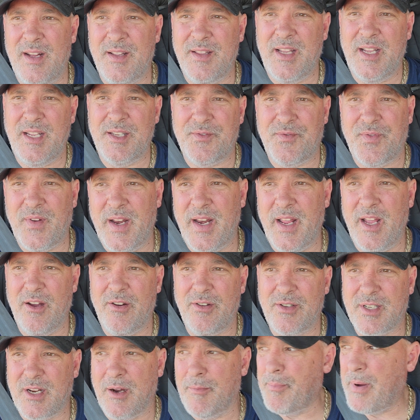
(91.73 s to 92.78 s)
these
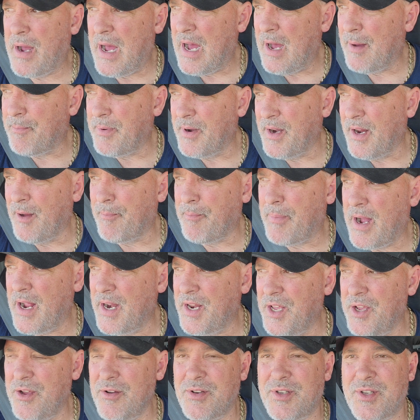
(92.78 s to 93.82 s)
videos are popping up on
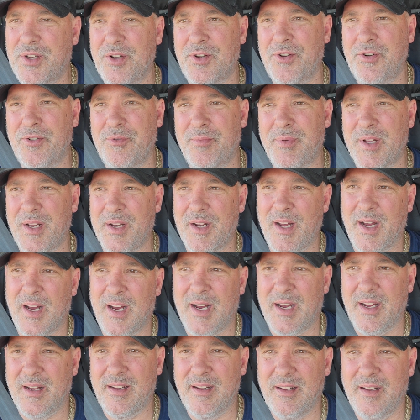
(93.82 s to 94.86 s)
YouTube, and
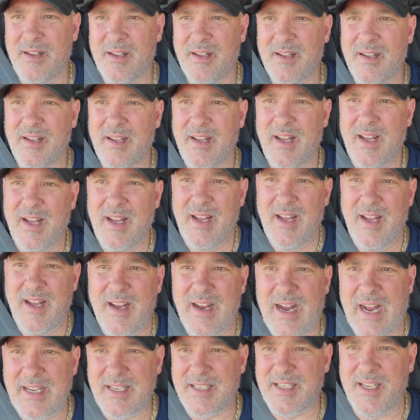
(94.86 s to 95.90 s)

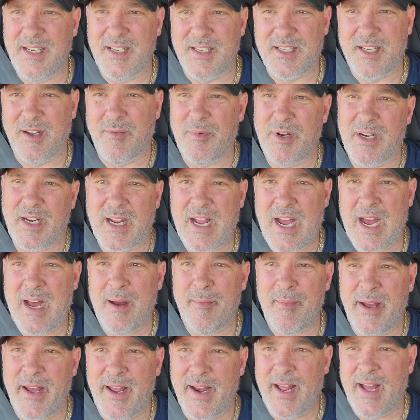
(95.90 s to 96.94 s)
I seen someone
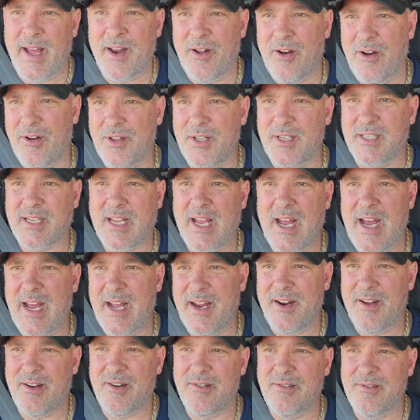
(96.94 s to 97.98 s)
comment on, oh, this guy
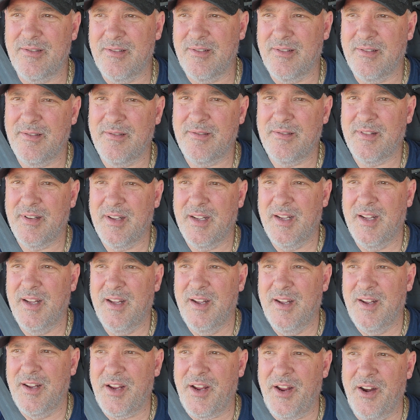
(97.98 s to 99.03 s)
don't,
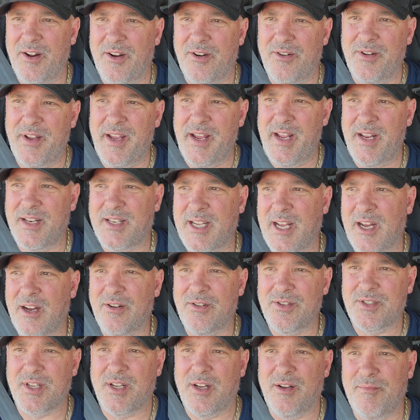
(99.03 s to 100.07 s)
he
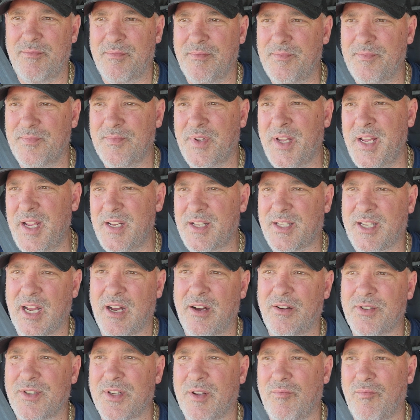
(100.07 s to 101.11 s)
tells
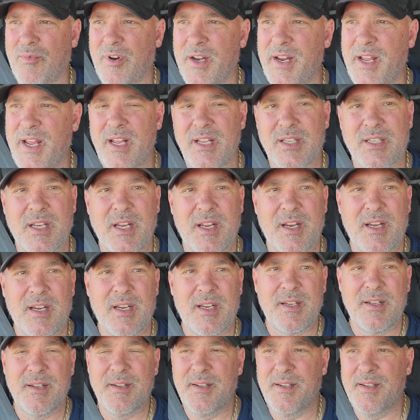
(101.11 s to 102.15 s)
them what he's
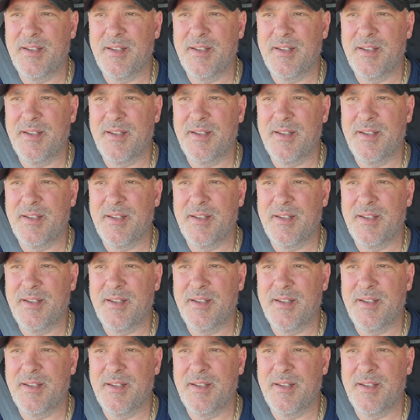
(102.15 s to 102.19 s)
gonna